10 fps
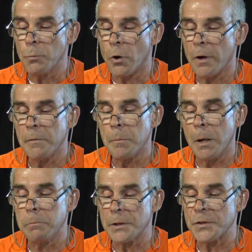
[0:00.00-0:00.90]
more of a
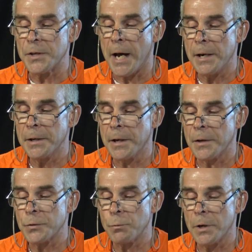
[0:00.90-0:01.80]
public stand
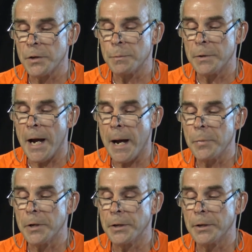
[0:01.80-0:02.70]
against what has been
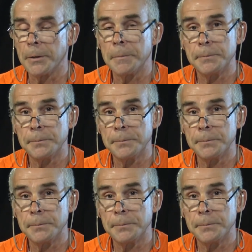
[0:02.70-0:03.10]
happening here.